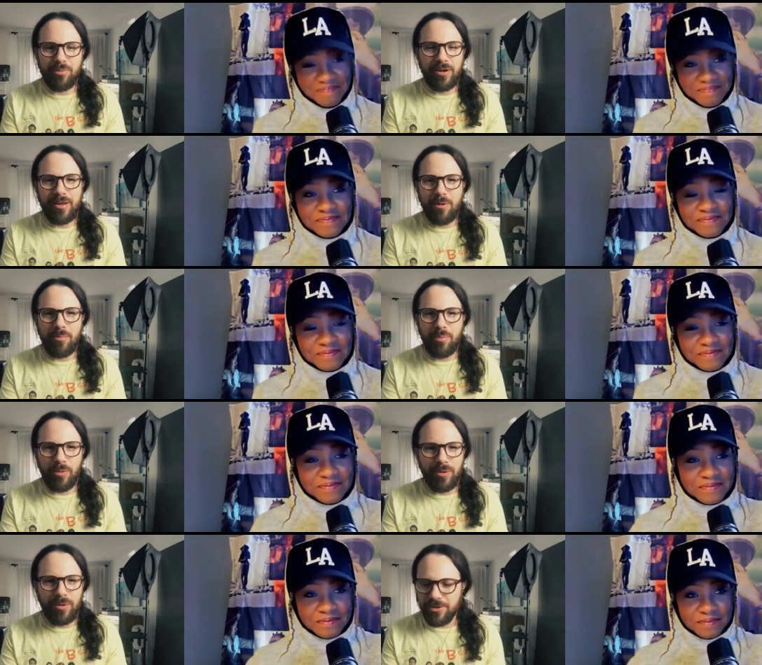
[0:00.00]
Speaker 1: bring him
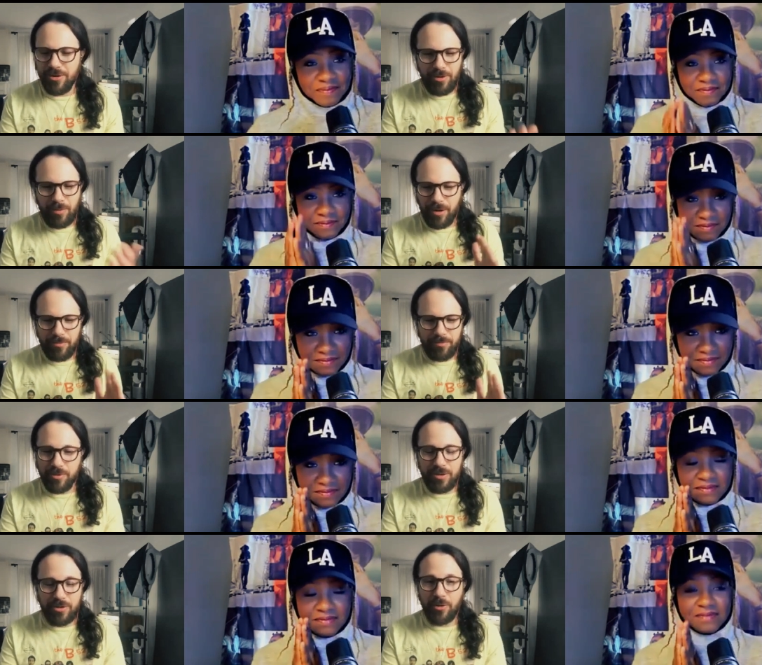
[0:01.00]
aboard. So I'm I'm
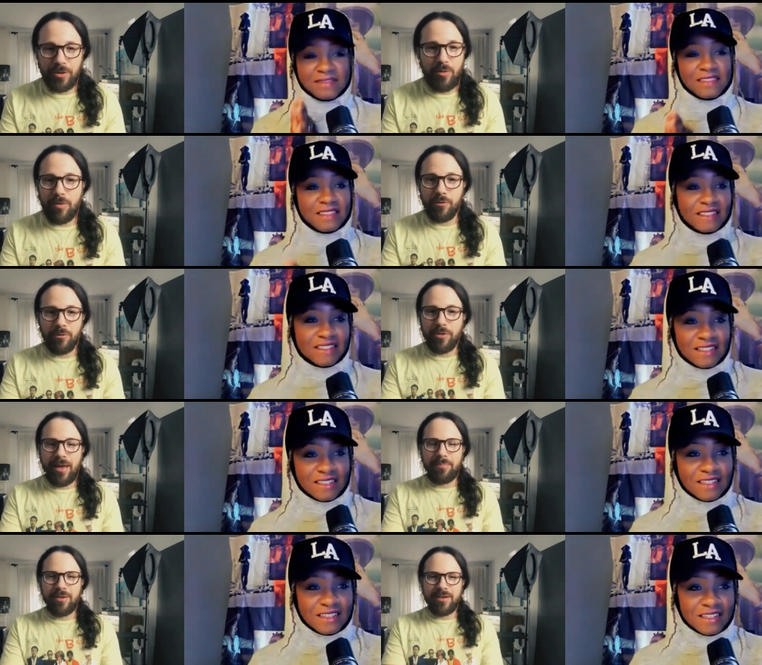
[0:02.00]
eternally grateful for
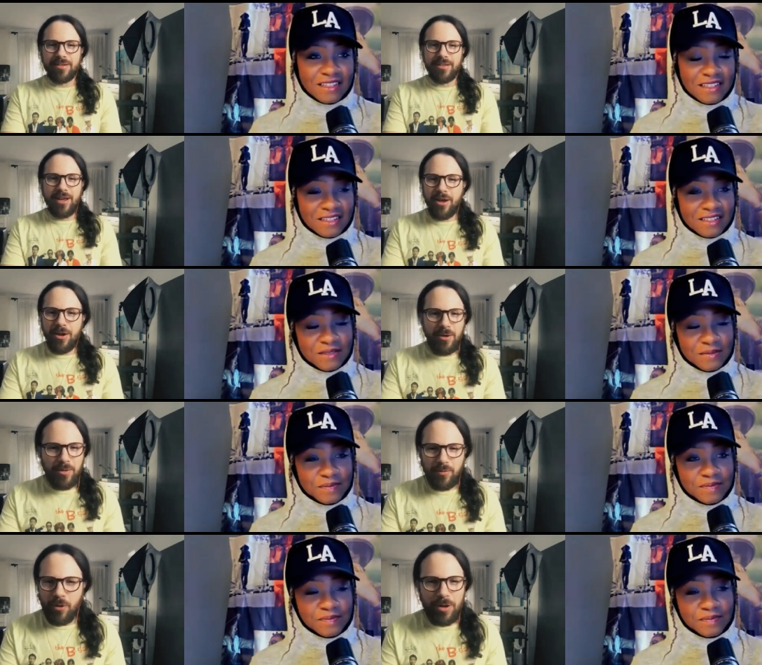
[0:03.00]
that, because
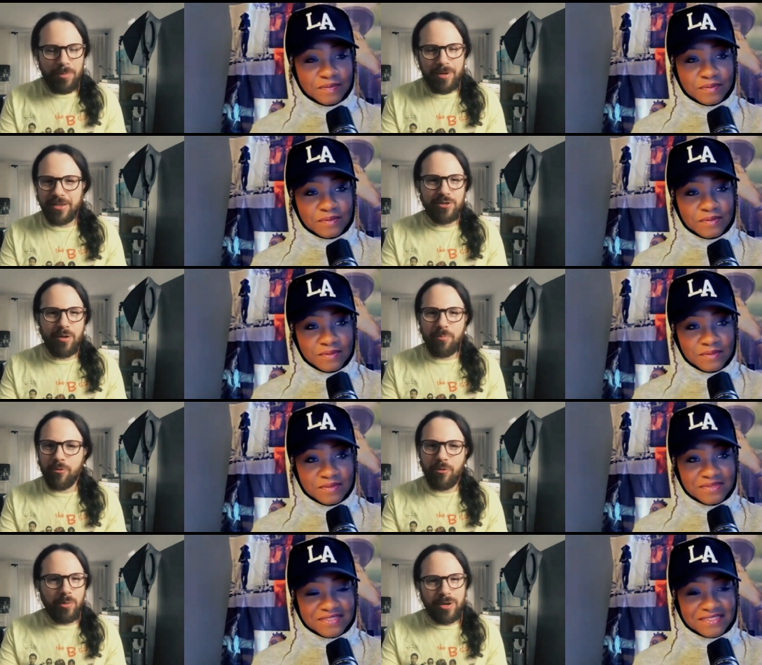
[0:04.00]
wrote him into the script
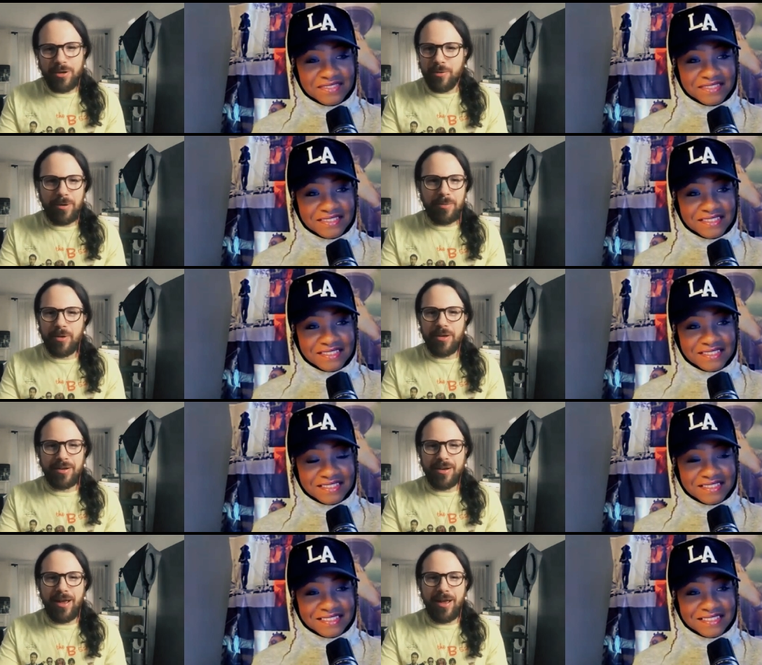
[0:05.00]
before we knew we we
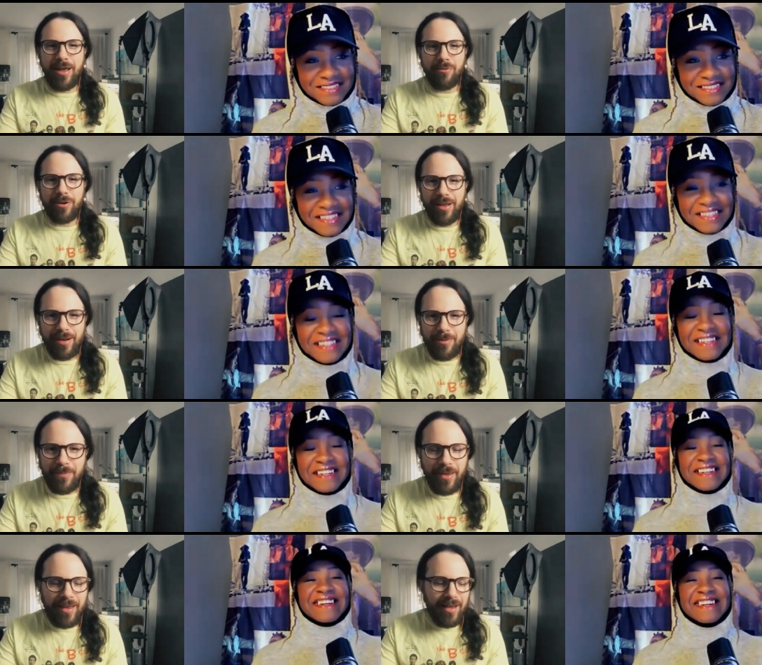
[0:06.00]
could ever get him.
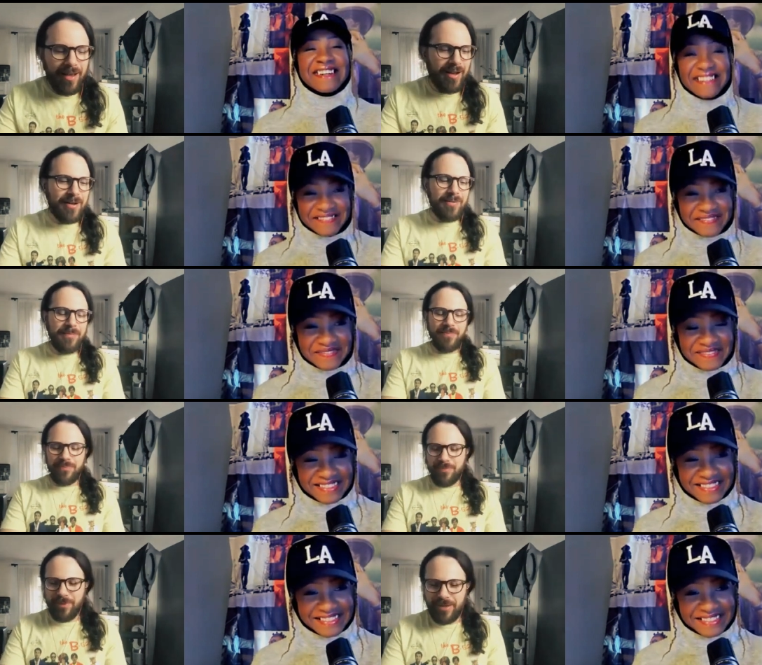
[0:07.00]
um,
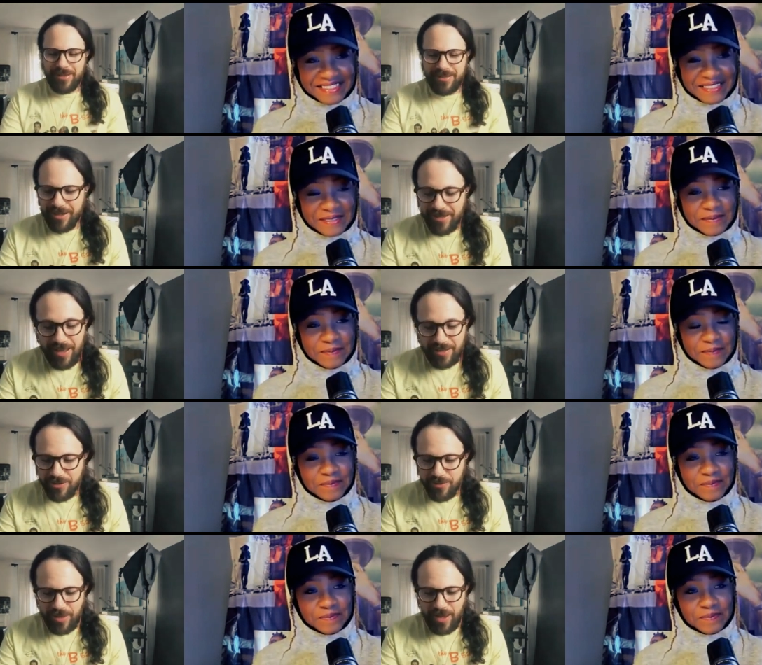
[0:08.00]
but uh, yeah,
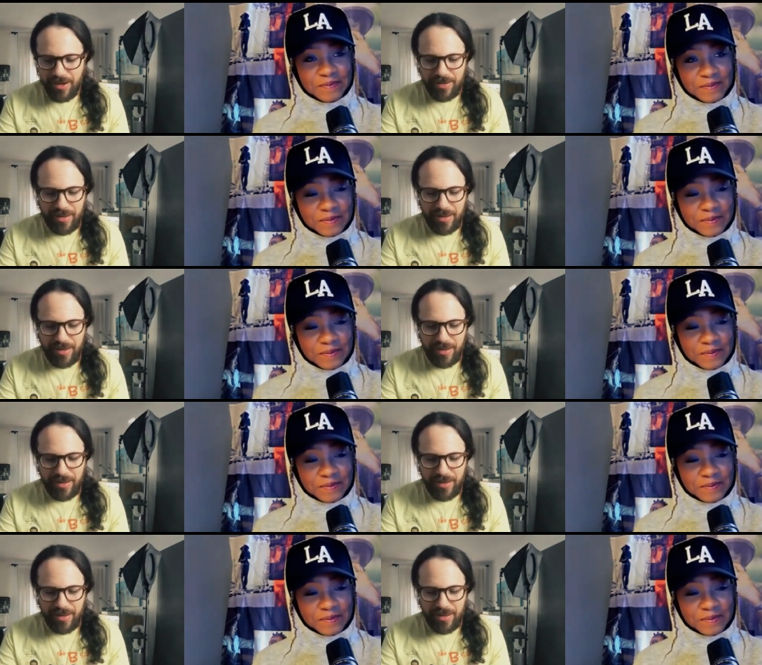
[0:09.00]
so that, and